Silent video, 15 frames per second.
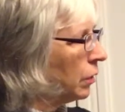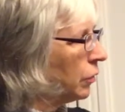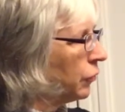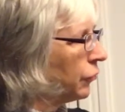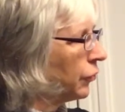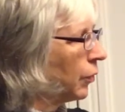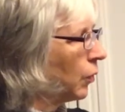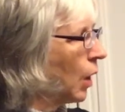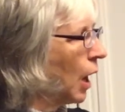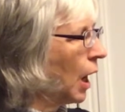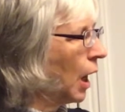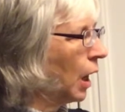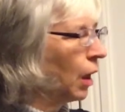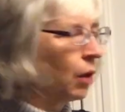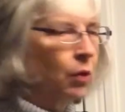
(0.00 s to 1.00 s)
So
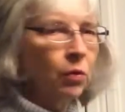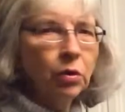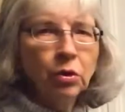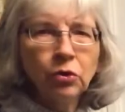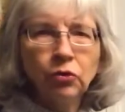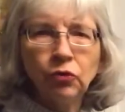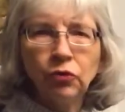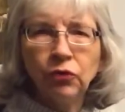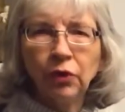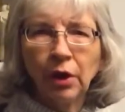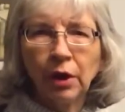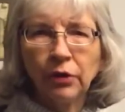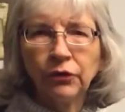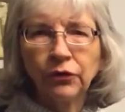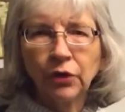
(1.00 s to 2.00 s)
how
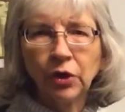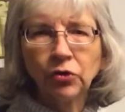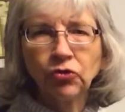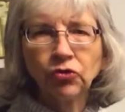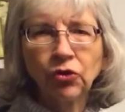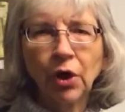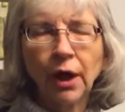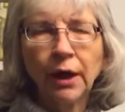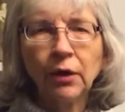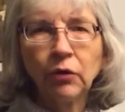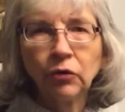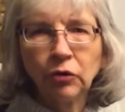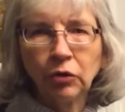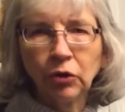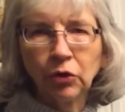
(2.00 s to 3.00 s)
does a child
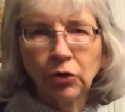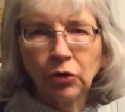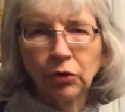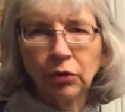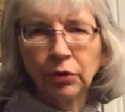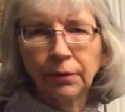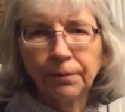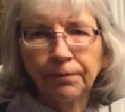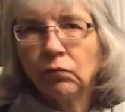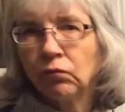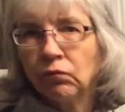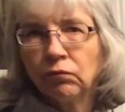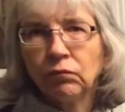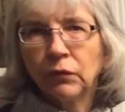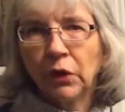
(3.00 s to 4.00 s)
learn,
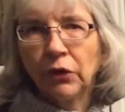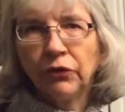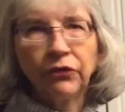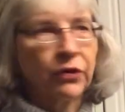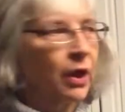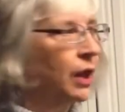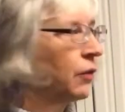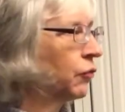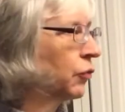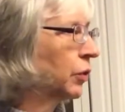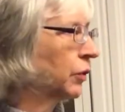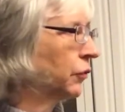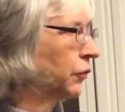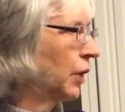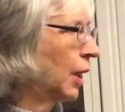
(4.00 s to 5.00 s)
say, for
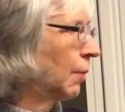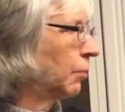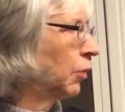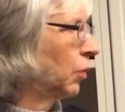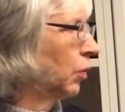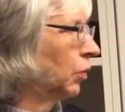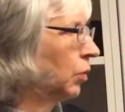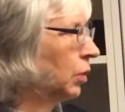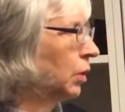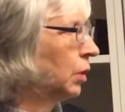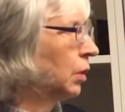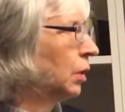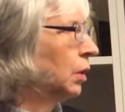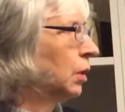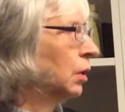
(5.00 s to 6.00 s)
example,
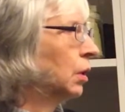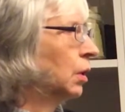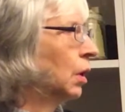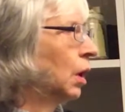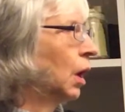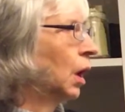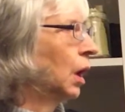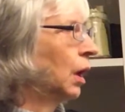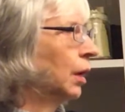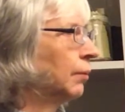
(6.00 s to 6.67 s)
uh,